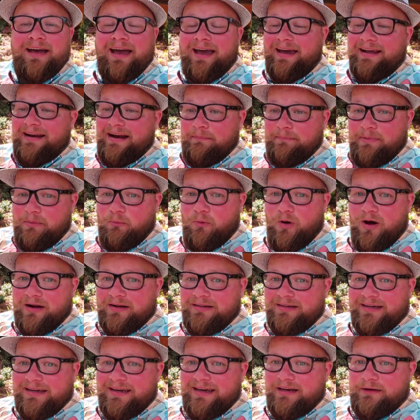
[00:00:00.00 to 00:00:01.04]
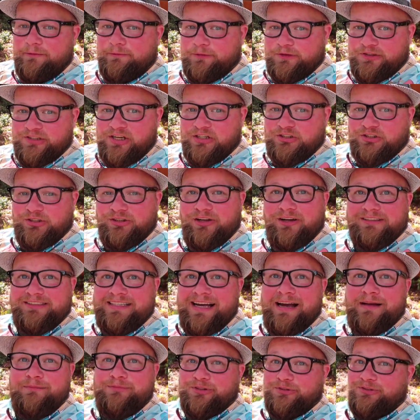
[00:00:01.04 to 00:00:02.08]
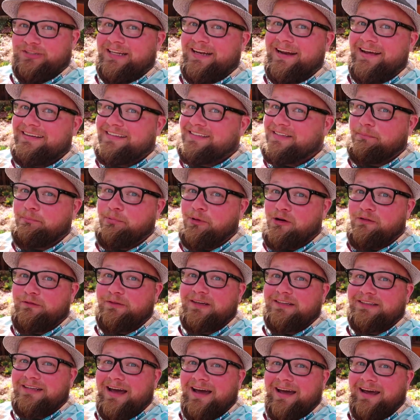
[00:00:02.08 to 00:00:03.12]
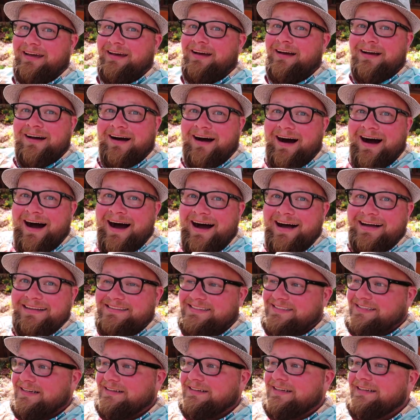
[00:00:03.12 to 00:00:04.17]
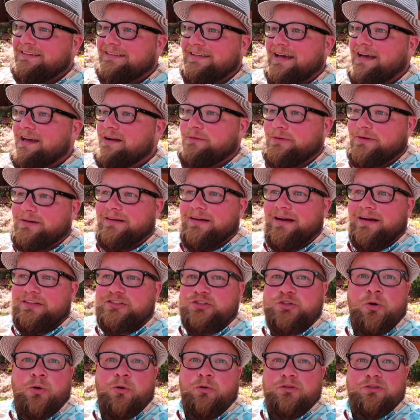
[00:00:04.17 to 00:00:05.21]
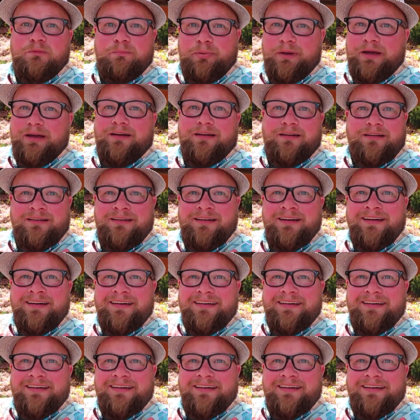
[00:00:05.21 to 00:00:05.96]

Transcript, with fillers: And I've been wanting to get it for such a long time, so today is the perfect day. A hot, sunny day with a nice cold beer.